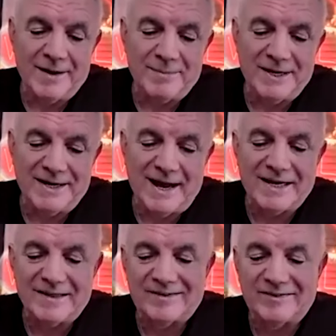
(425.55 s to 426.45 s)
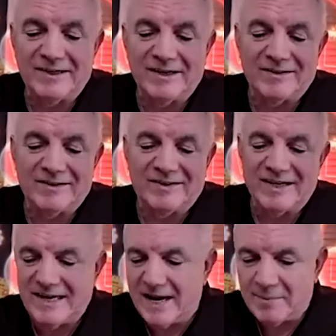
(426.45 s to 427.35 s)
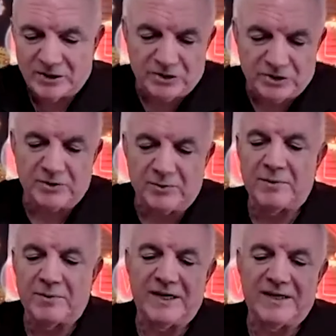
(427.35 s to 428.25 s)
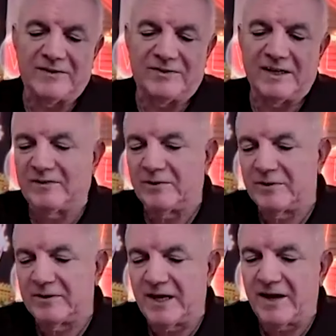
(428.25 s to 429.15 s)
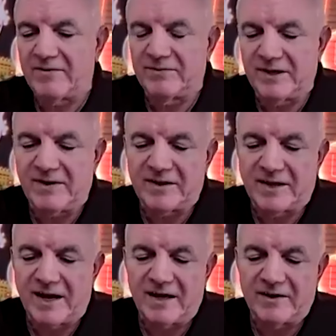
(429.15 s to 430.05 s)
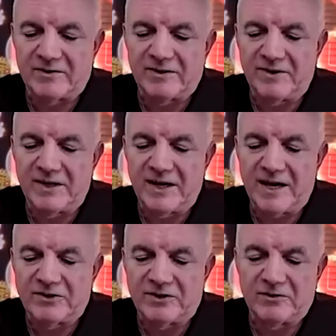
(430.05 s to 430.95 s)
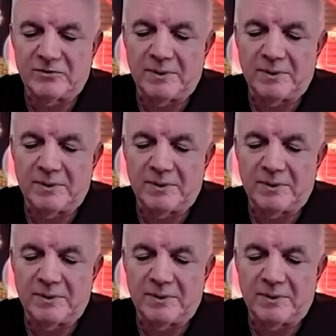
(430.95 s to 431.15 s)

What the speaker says: I mean, I could sit there and say, damn, I should have went with the instincts and give out the highest deviations.